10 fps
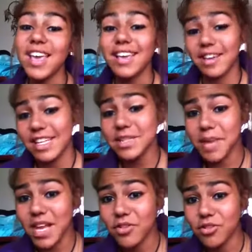he's a
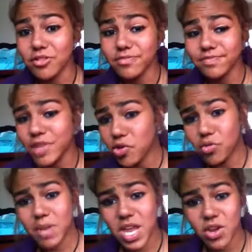man whore. They're all
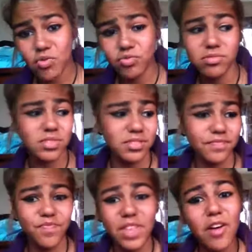man whores.
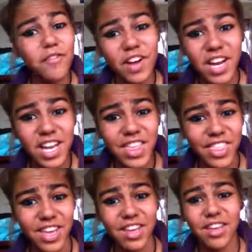They'll fuck anything.